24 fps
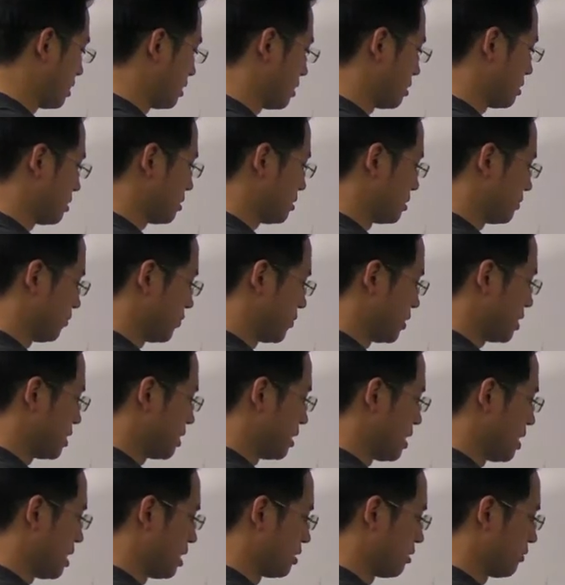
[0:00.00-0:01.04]
like
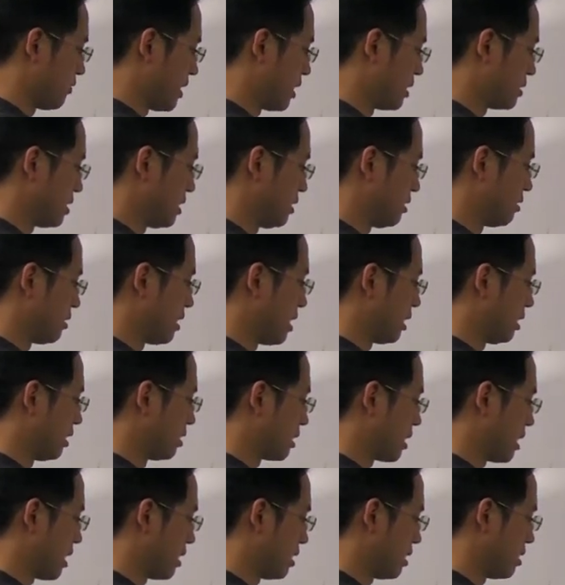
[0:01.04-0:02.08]
John or Valentina or I
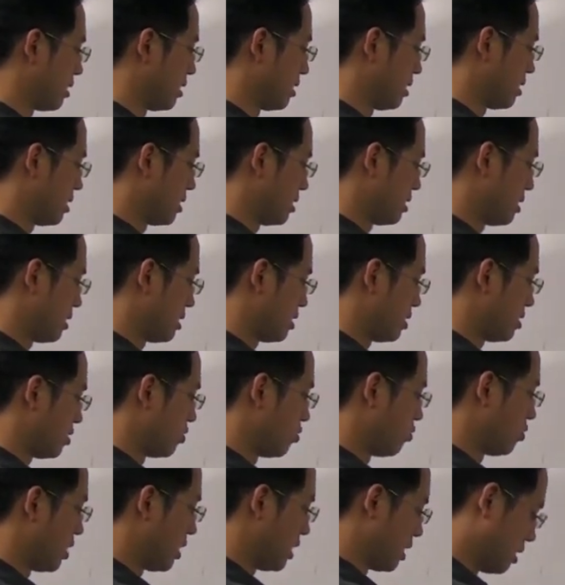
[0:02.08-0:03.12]
look at it,
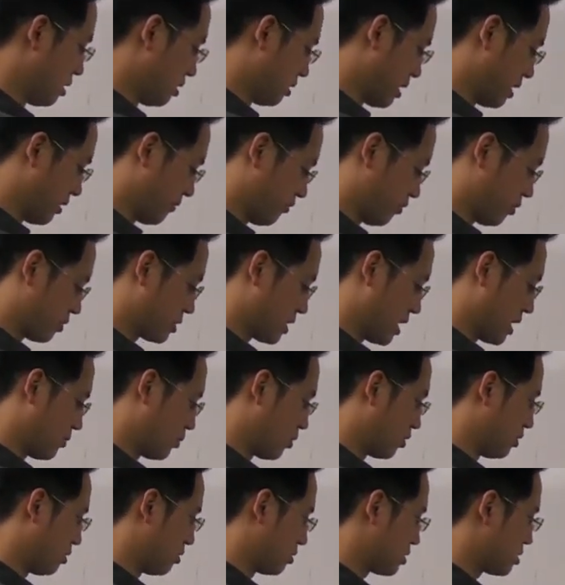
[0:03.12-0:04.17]
we know that, for
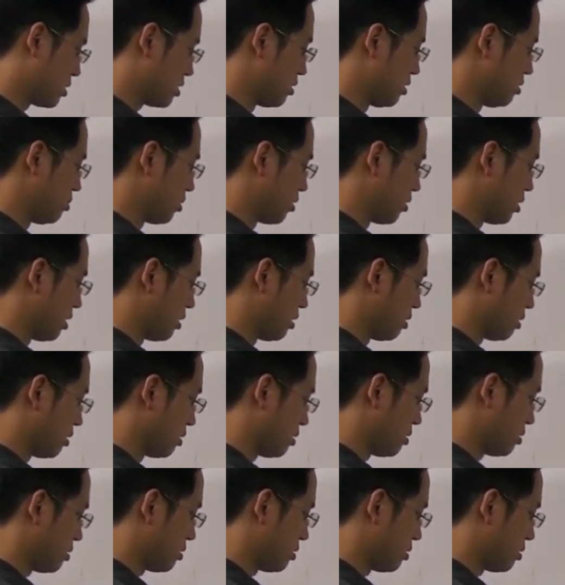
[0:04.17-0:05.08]
example, there's tumor here.